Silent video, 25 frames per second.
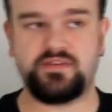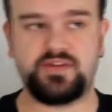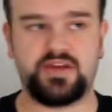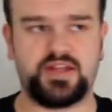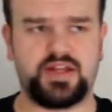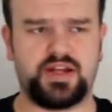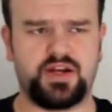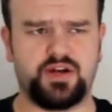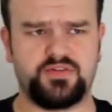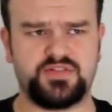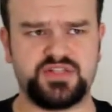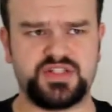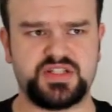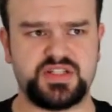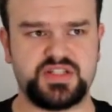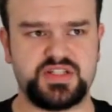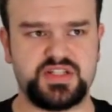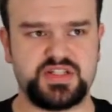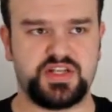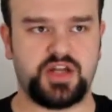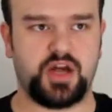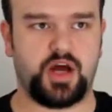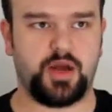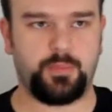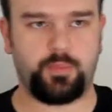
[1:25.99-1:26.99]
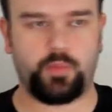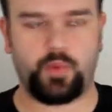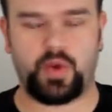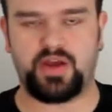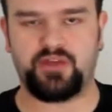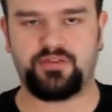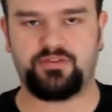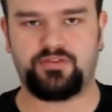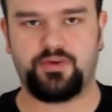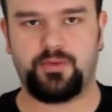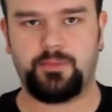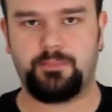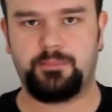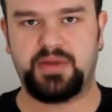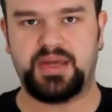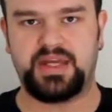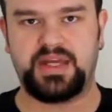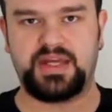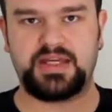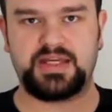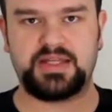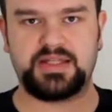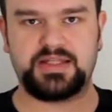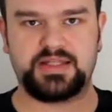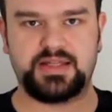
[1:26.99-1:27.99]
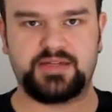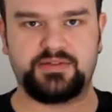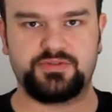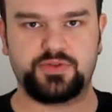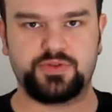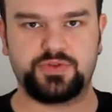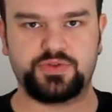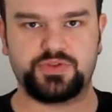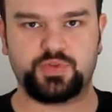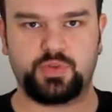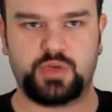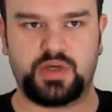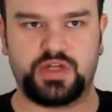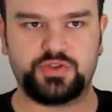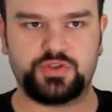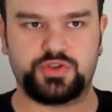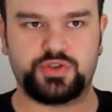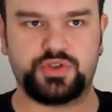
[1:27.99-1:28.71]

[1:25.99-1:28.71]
and then obviously Snipe went from being levels 1,